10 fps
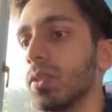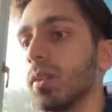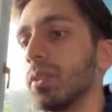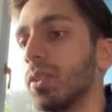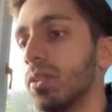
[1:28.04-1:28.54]

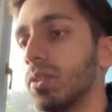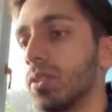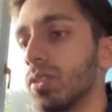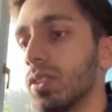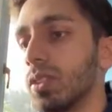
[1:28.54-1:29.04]
I'm going to
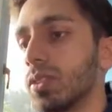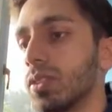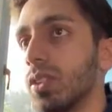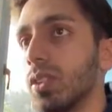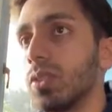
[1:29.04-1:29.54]
use the
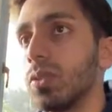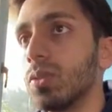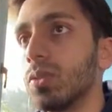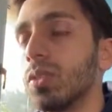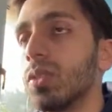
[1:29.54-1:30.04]

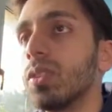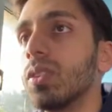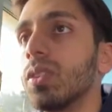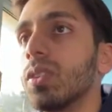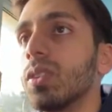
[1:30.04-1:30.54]
circle
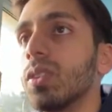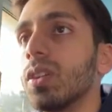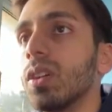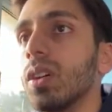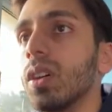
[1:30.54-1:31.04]

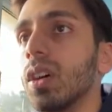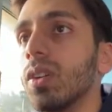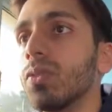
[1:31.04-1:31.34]
of